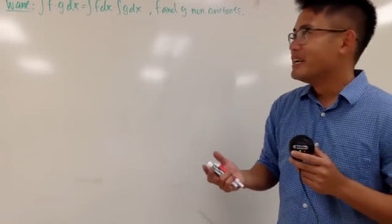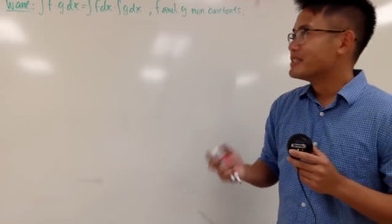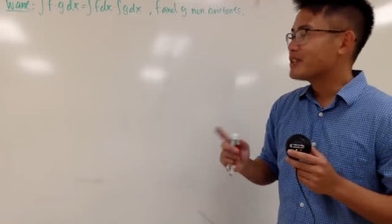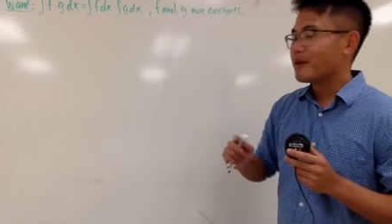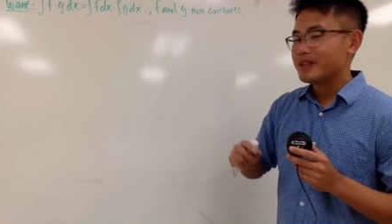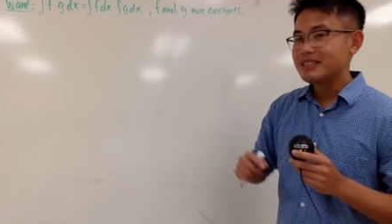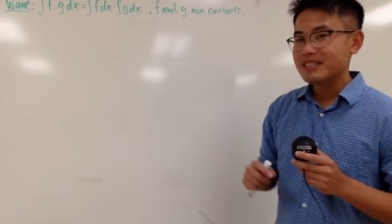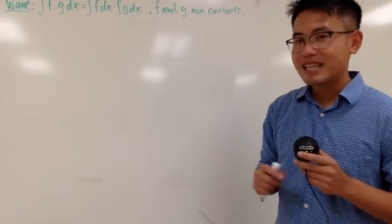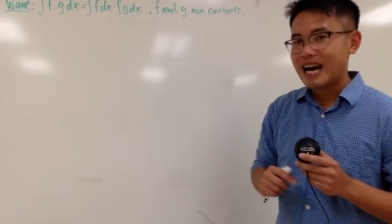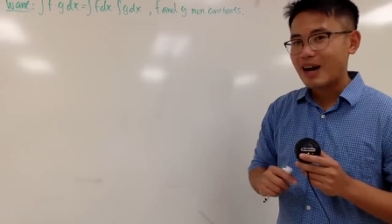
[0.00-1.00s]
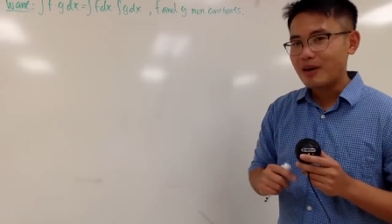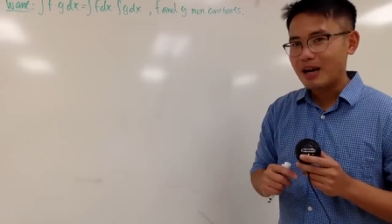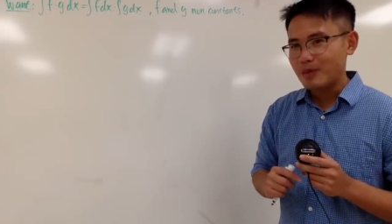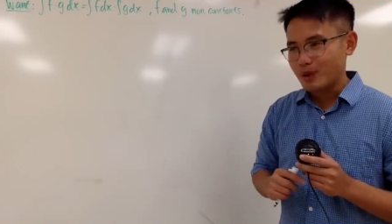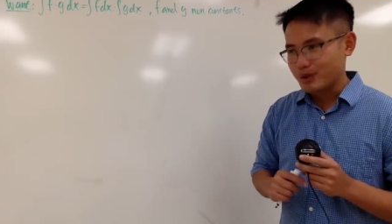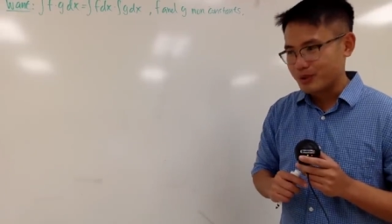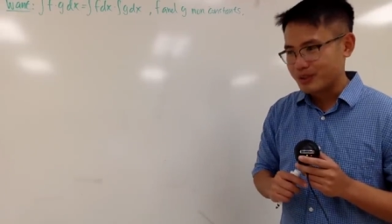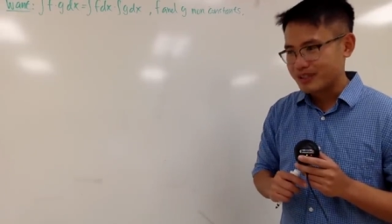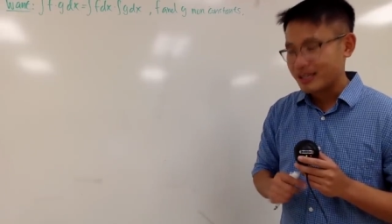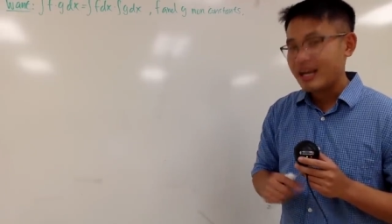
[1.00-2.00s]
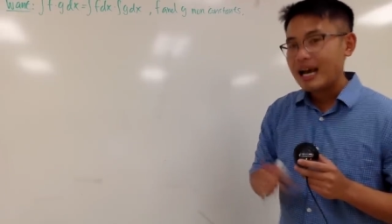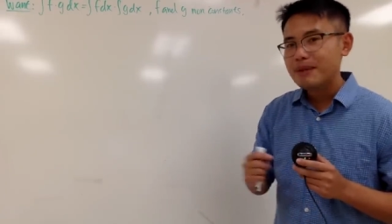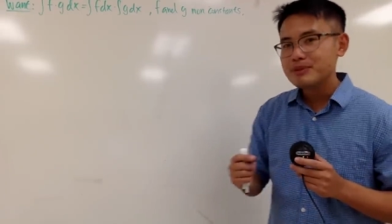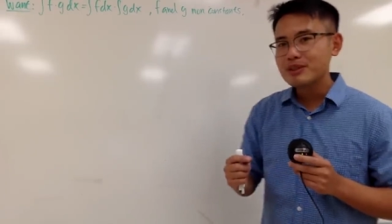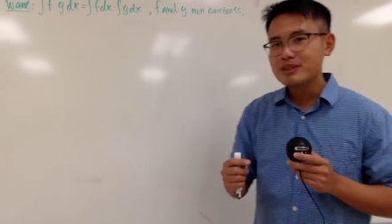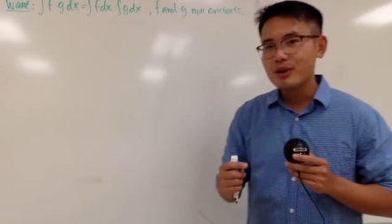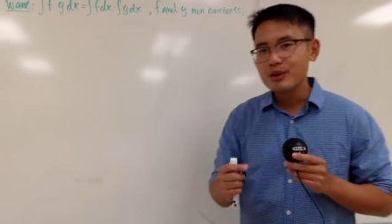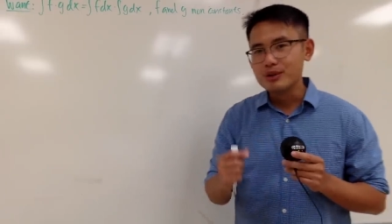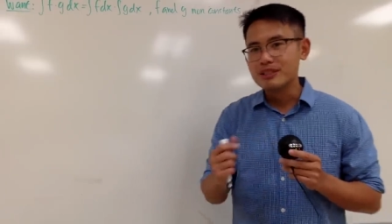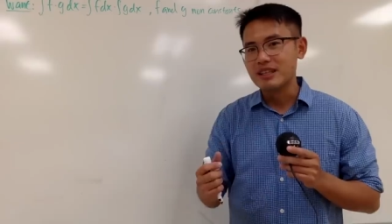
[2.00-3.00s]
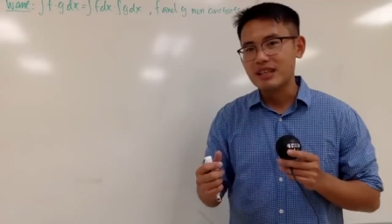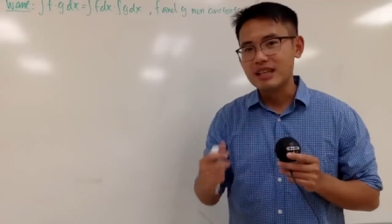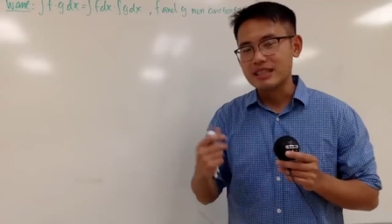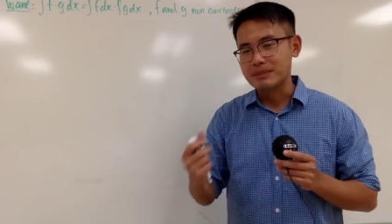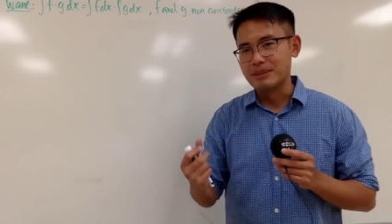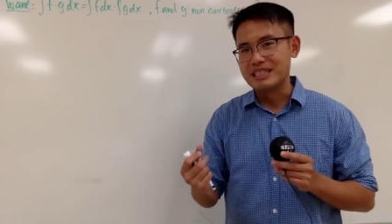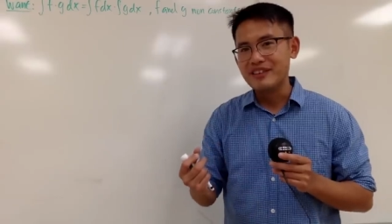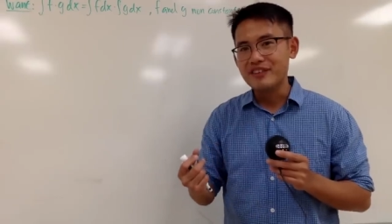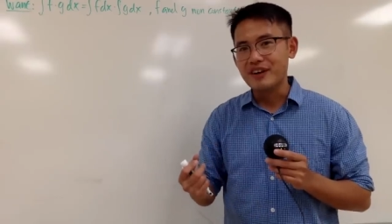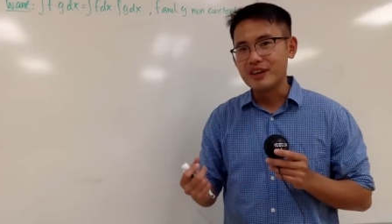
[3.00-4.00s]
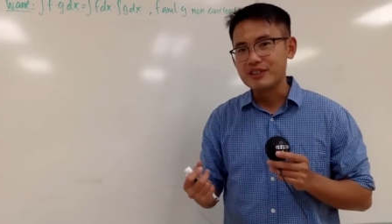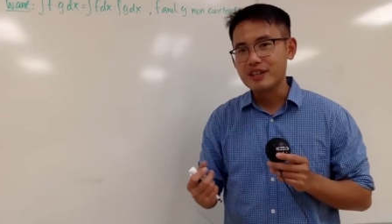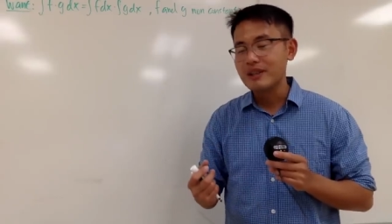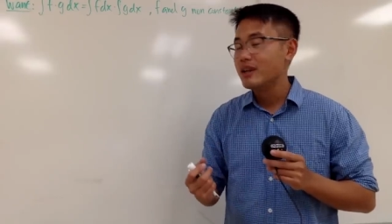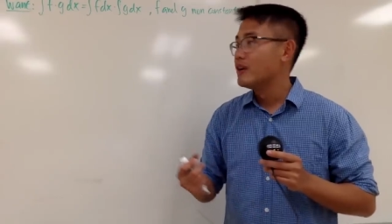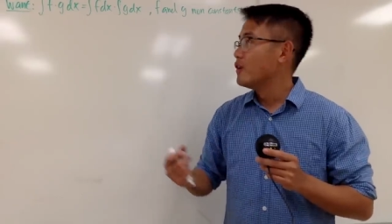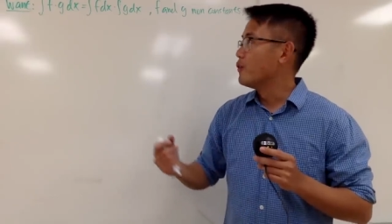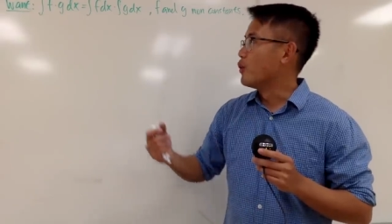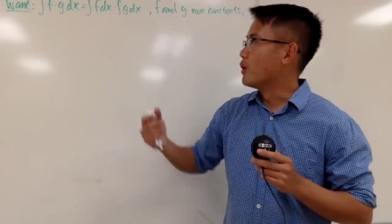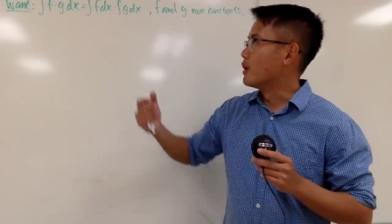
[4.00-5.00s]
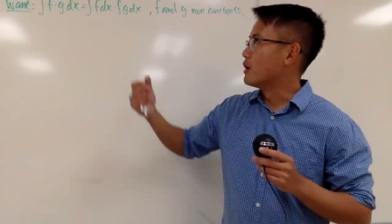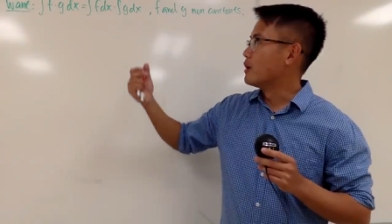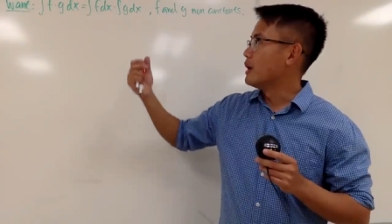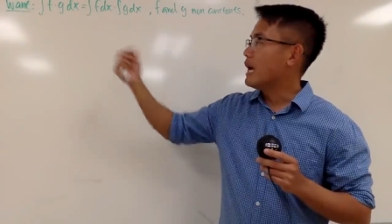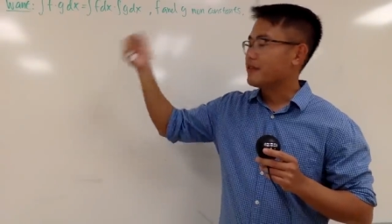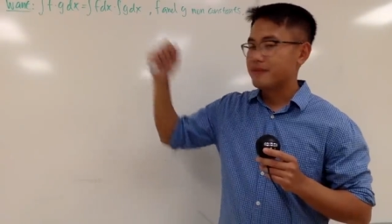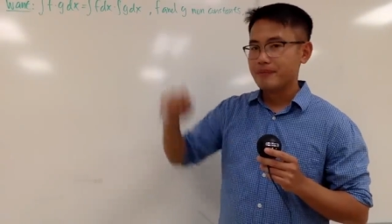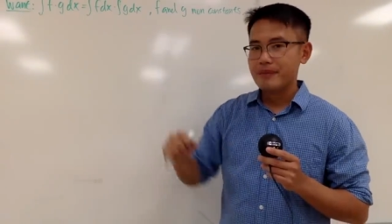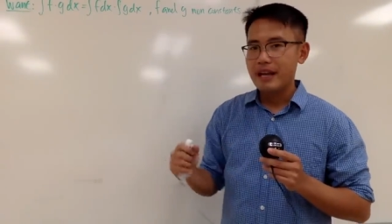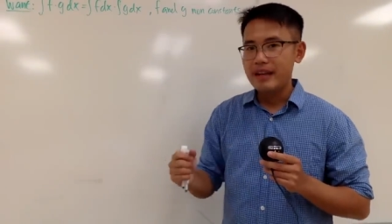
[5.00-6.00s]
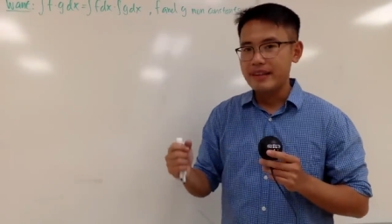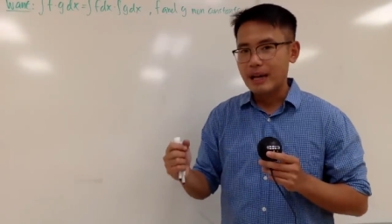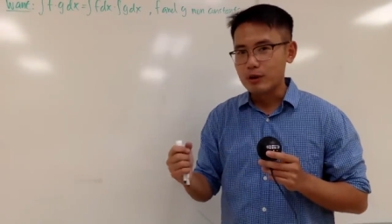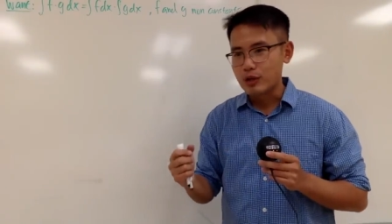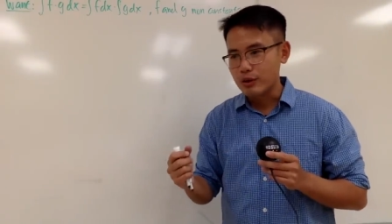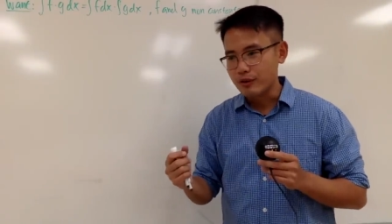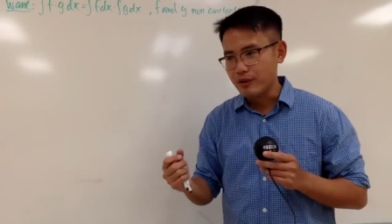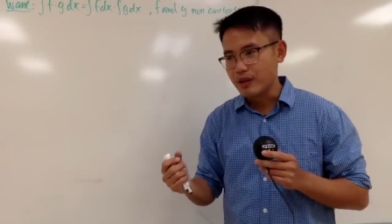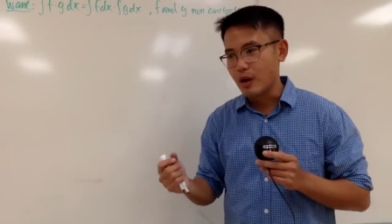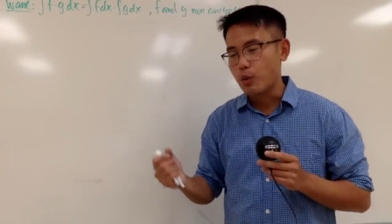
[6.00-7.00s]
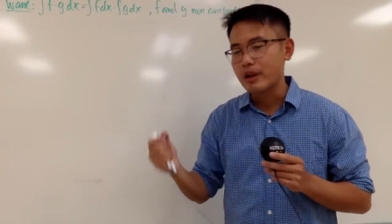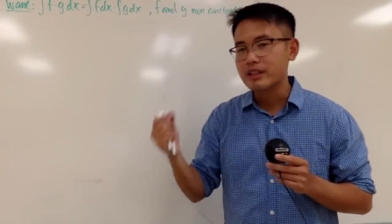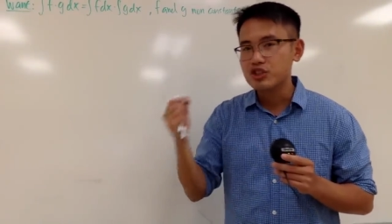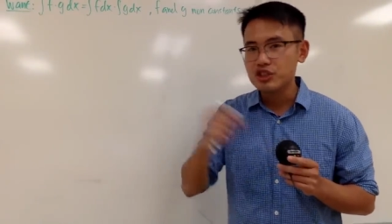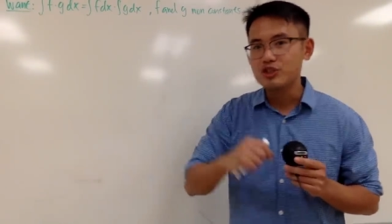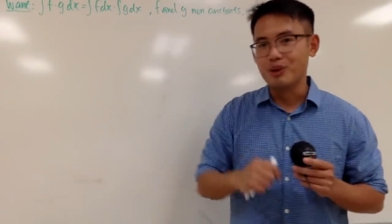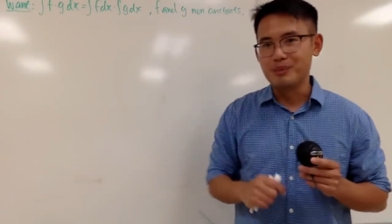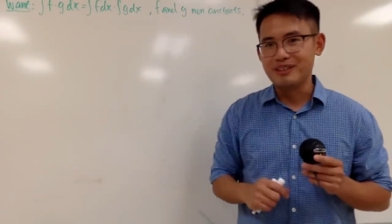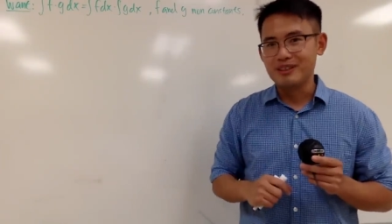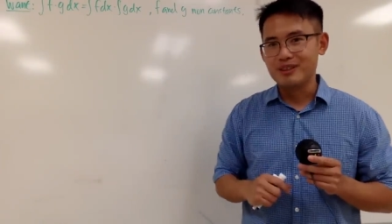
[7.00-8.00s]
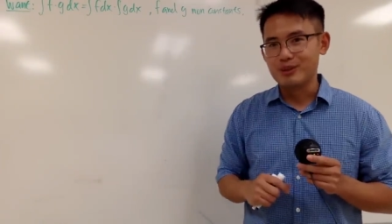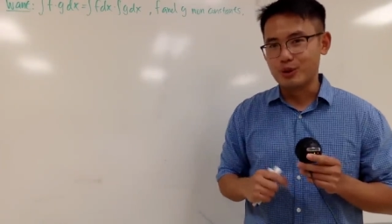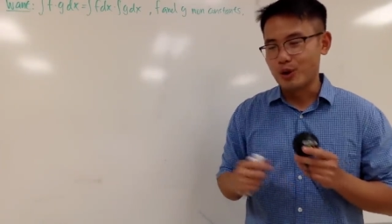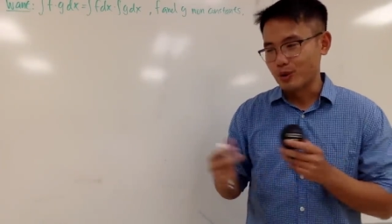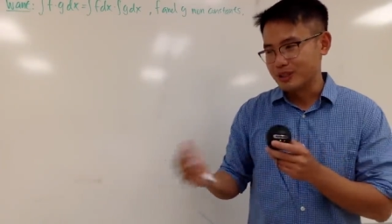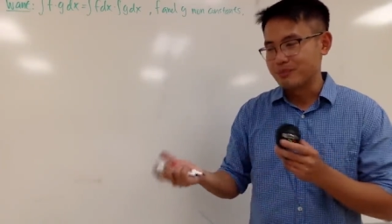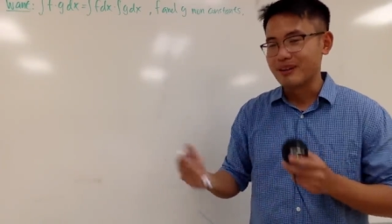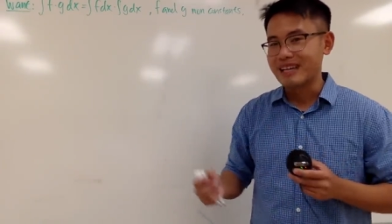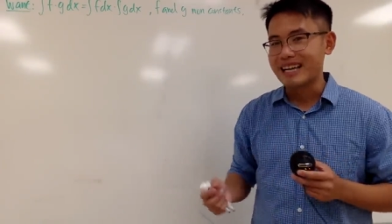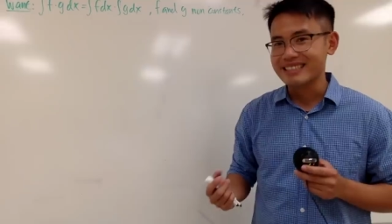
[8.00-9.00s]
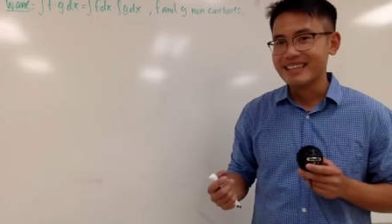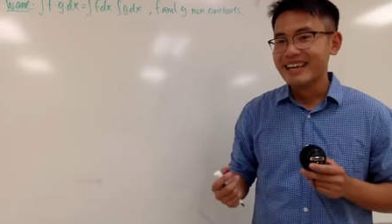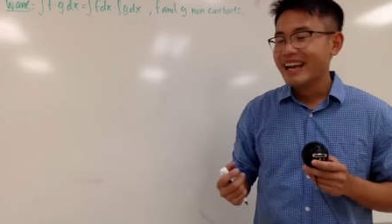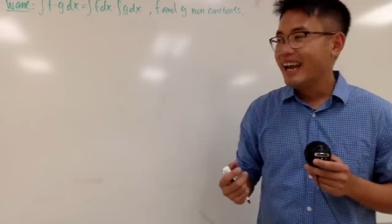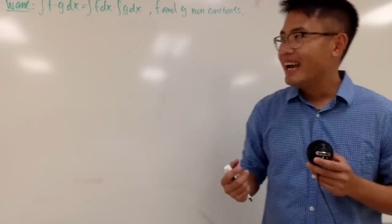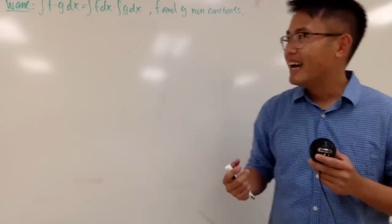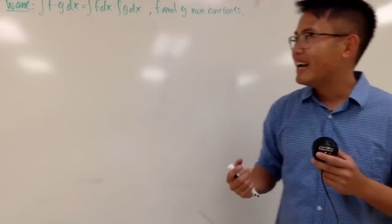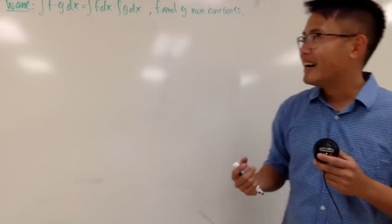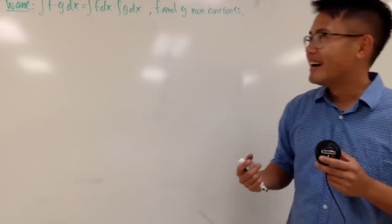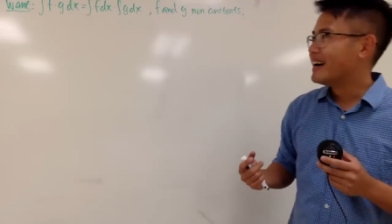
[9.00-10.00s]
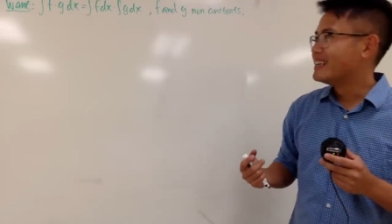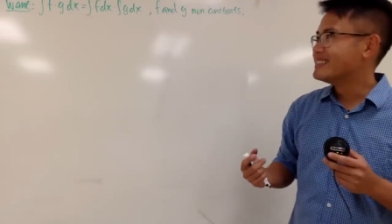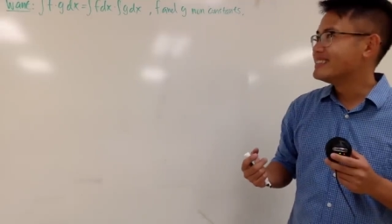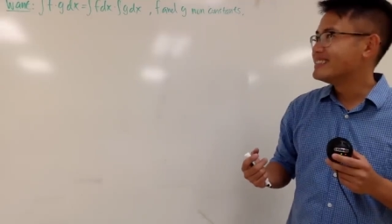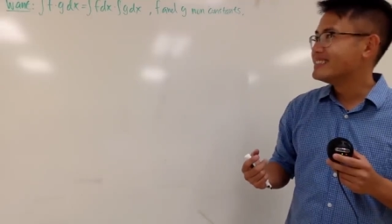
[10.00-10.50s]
So this is how I will do it. I'm just going to select a specific function for f, and then I'll try to figure out what g should be to correspond that. And